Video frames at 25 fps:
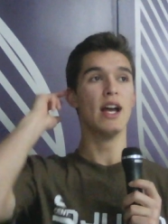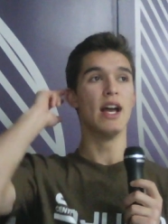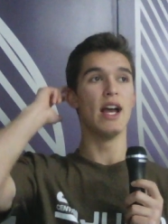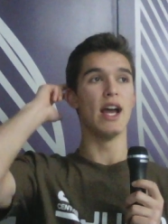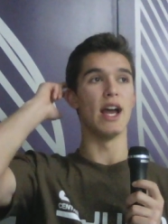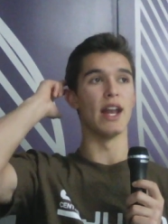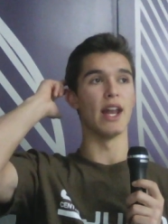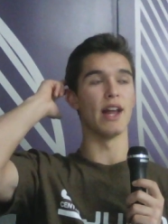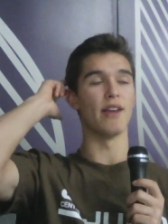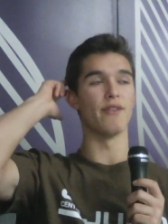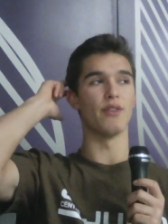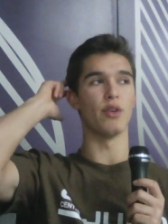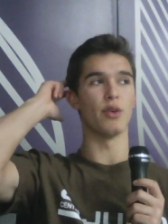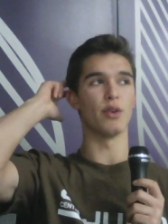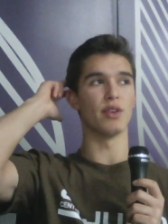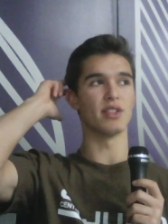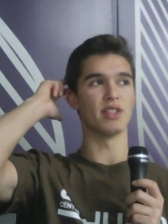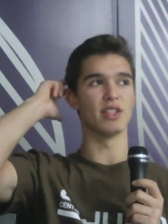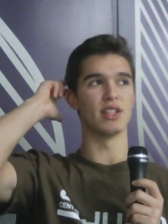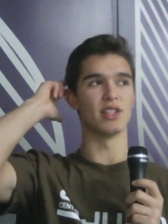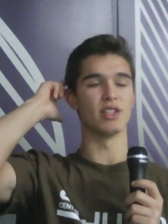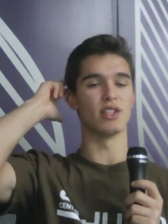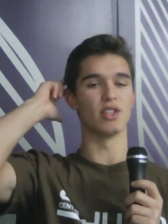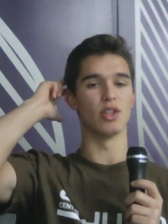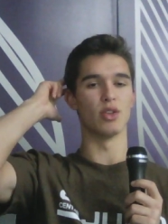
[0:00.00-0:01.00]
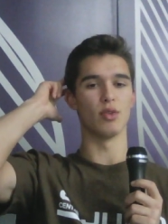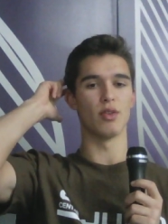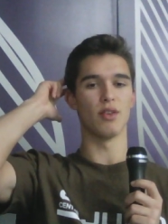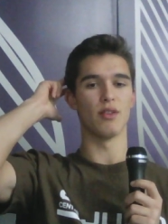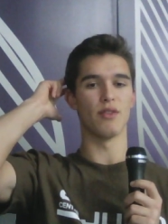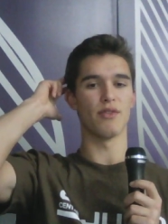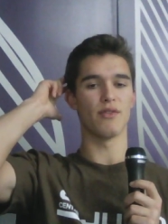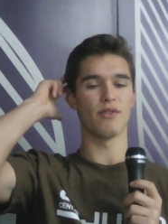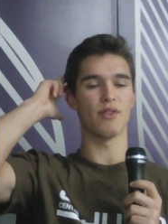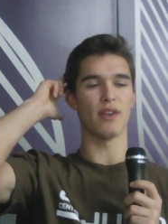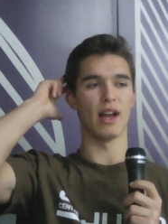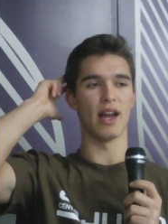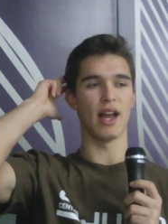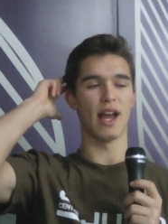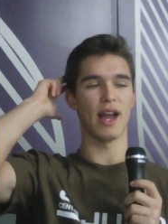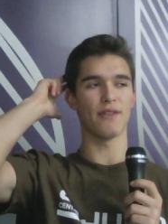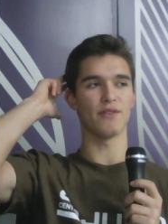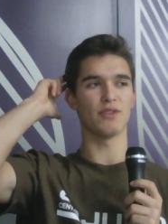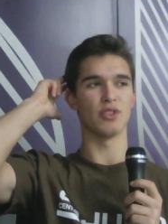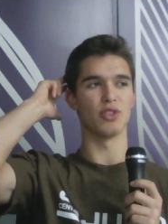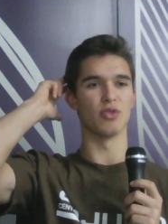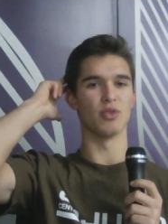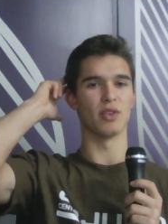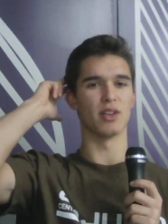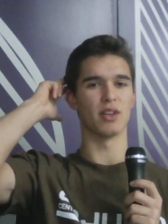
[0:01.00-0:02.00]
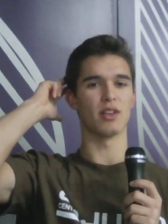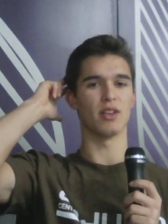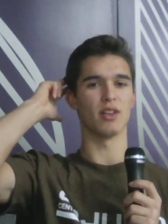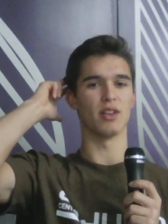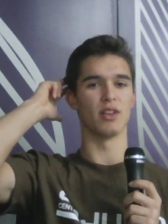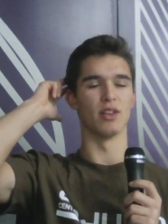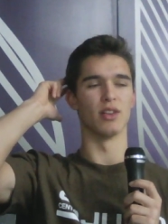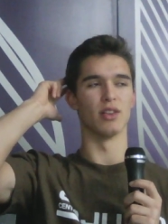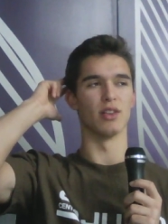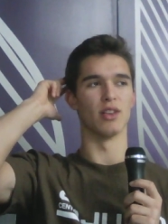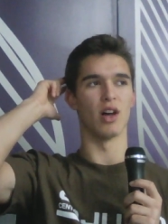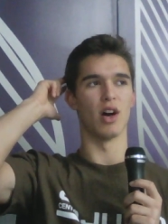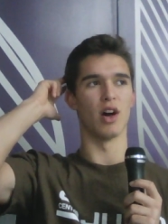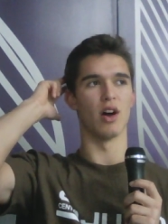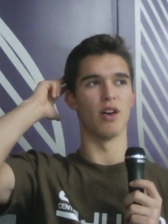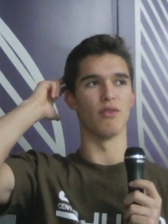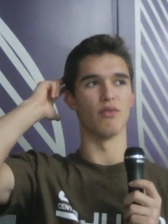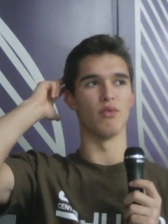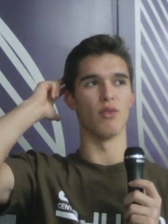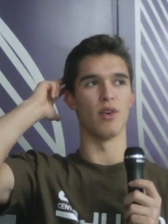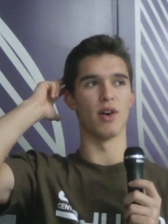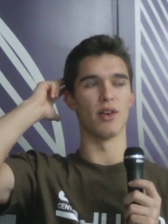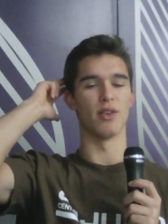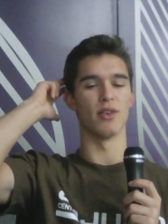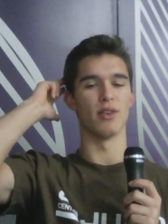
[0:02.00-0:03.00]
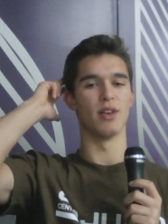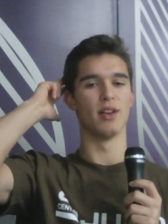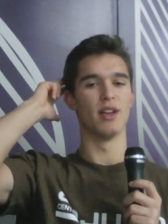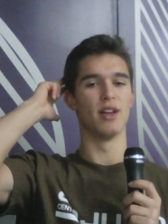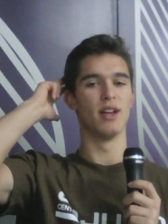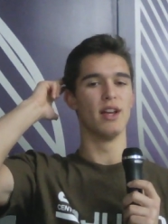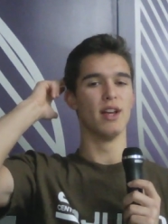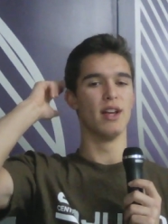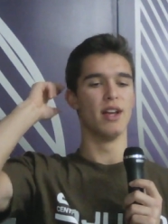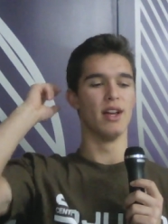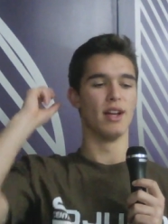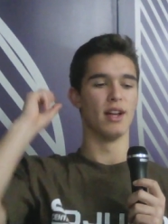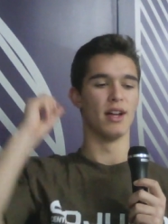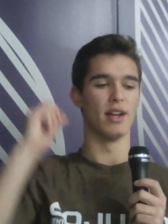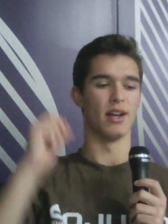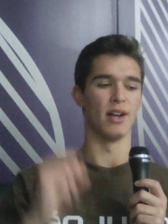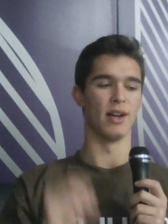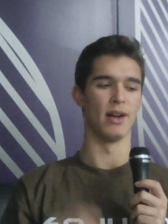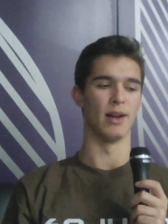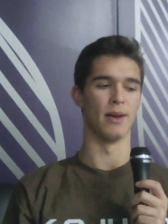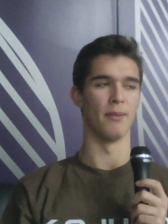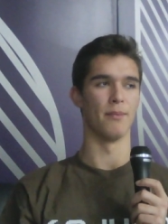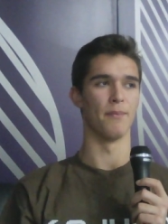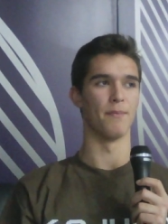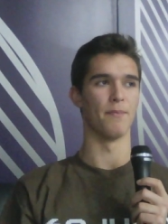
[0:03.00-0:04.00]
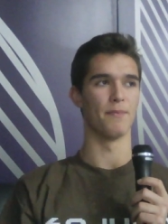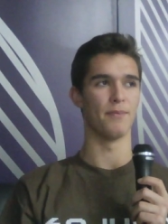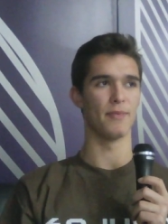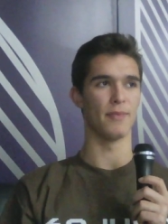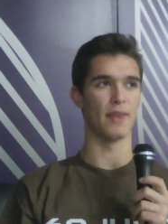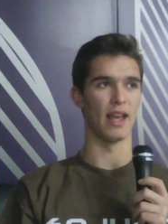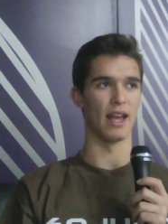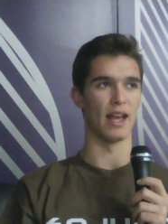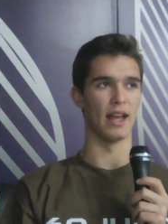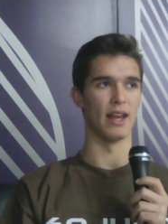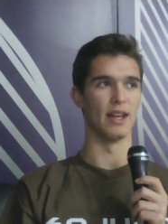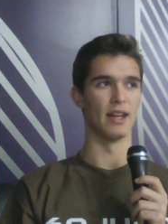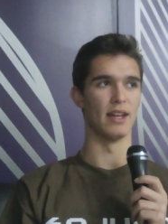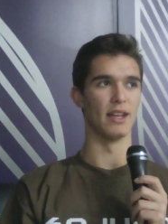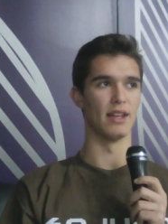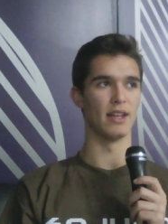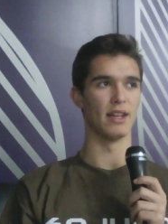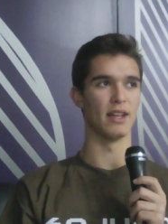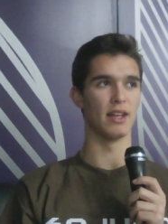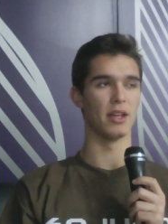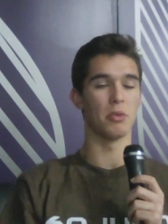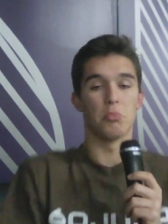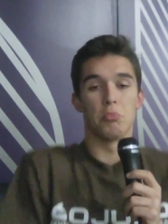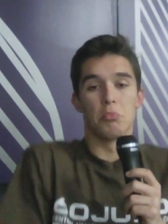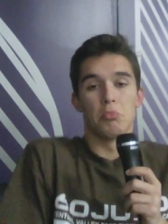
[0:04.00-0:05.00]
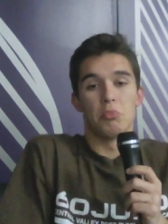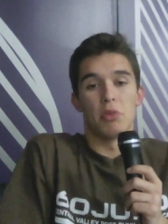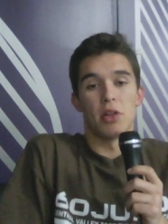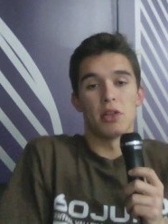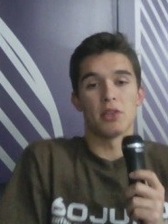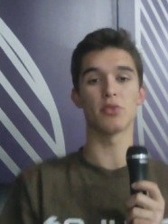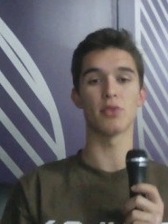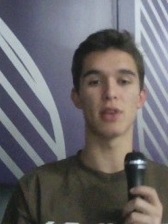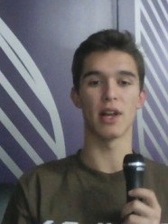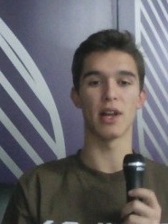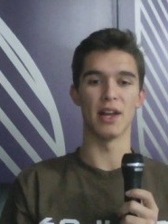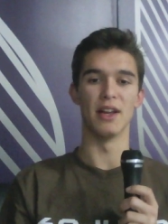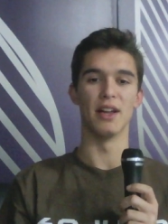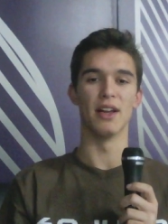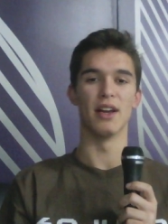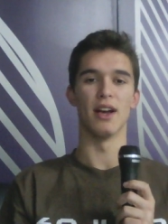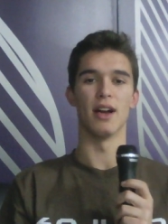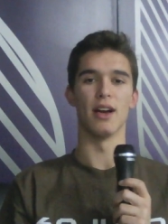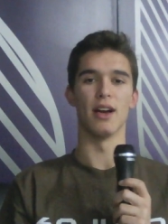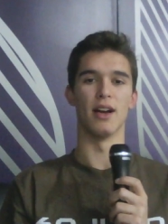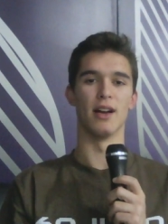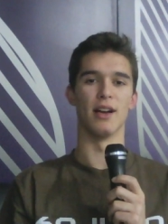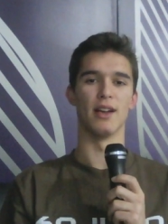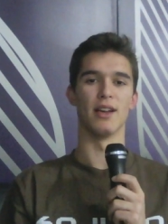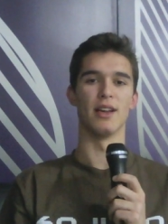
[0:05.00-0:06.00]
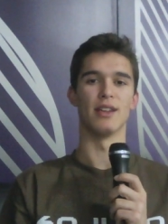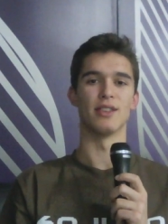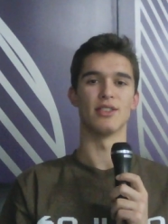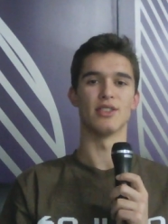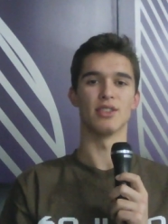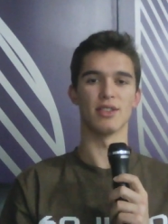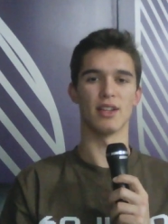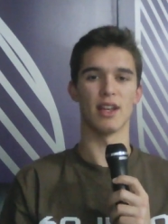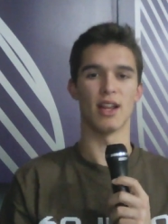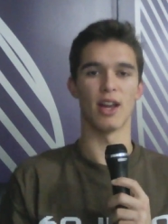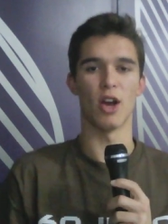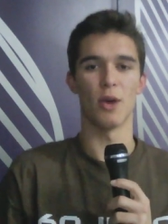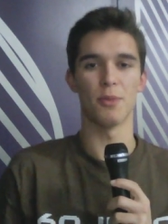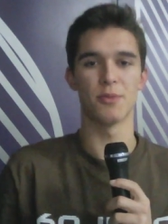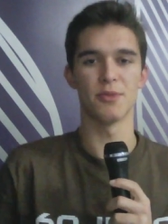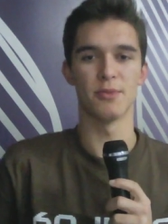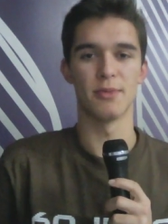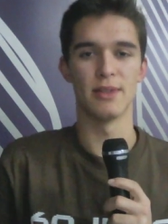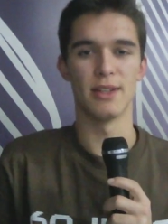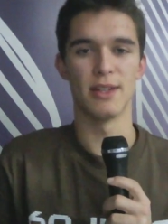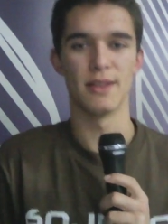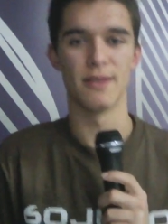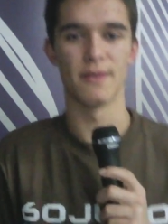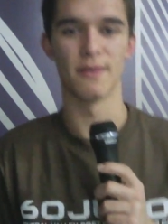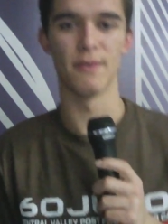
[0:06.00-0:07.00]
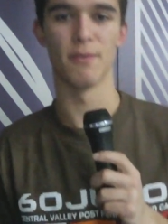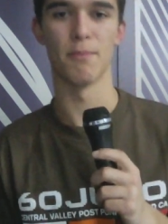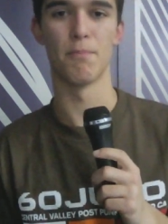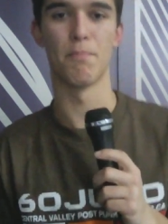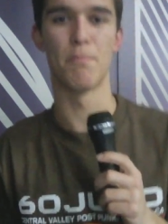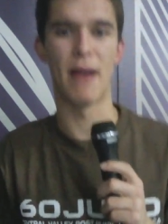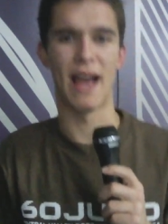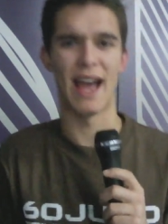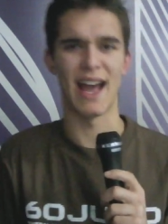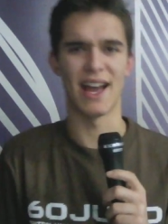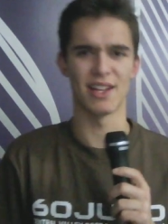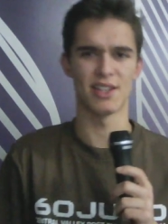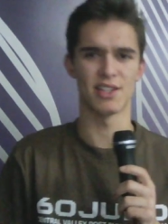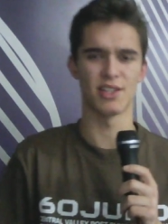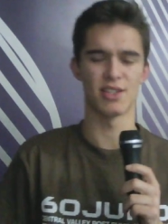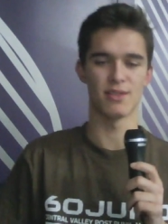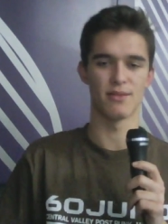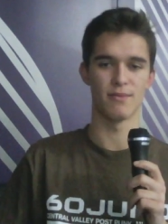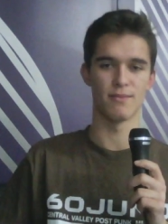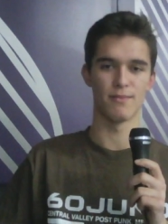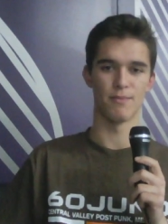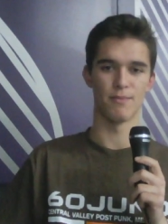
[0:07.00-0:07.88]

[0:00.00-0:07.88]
And I've noticed this too. If I have to drink a lot of water, um, and that's okay. Uh, it just, it helps me pass